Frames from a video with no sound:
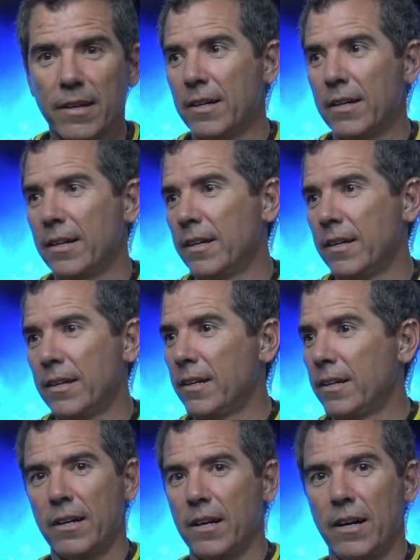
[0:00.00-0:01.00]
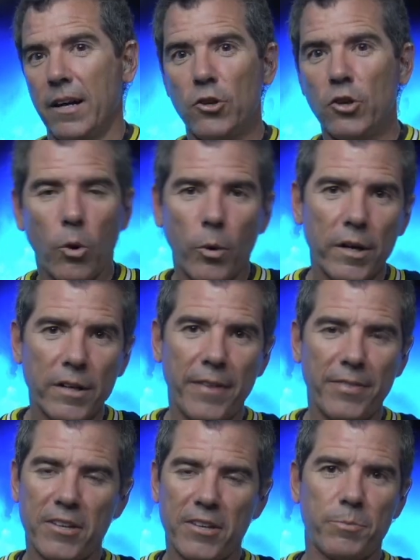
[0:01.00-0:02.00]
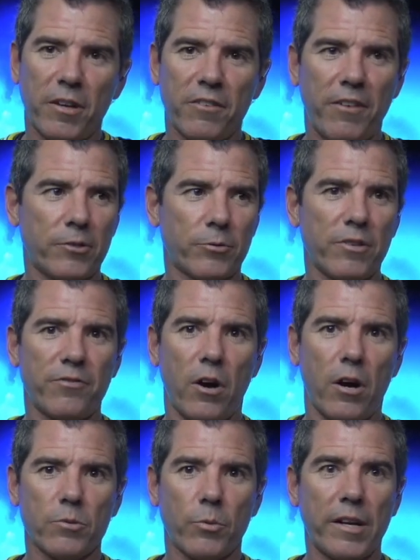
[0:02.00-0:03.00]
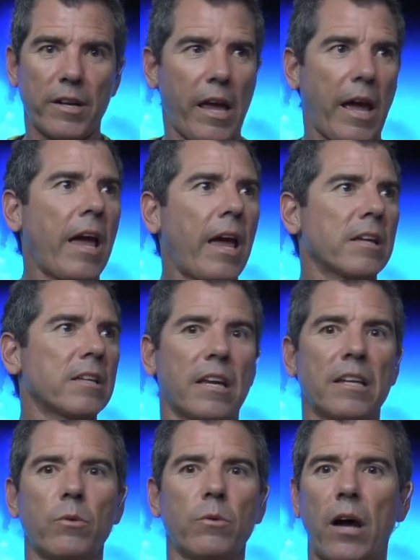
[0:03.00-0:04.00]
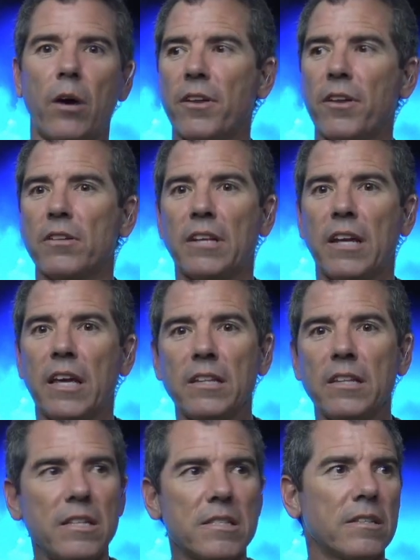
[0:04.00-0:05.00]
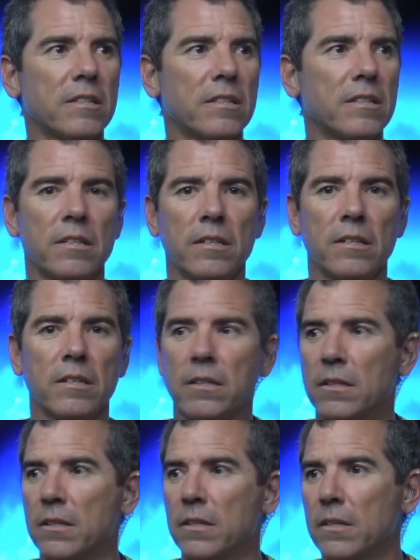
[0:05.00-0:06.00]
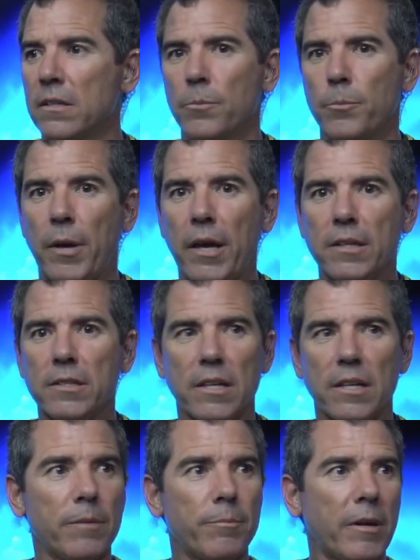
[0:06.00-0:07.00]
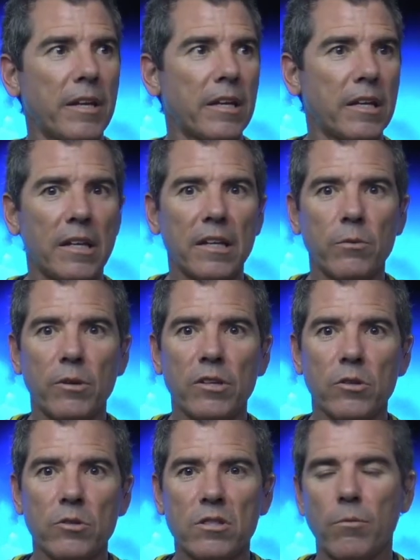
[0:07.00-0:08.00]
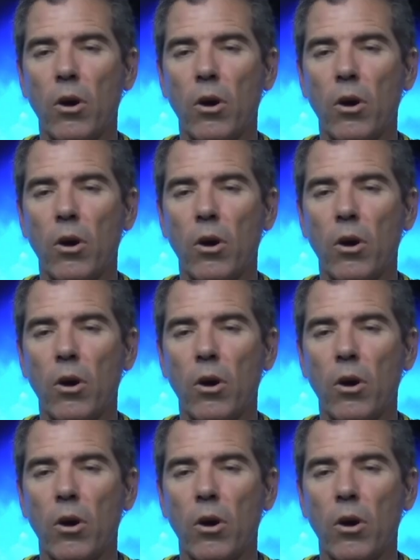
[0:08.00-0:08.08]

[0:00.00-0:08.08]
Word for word: And no one at these big factory farms went, hey, is anyone out there need these pigs? Anybody, can anyone use them?